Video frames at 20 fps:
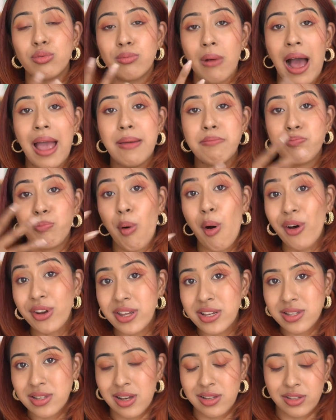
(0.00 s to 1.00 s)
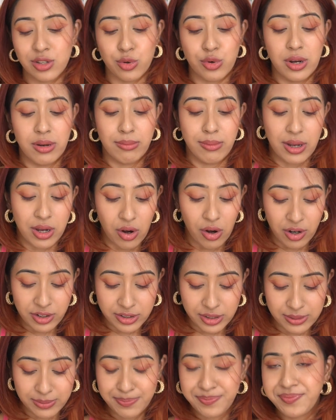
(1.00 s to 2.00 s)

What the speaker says: my body sunscreen, because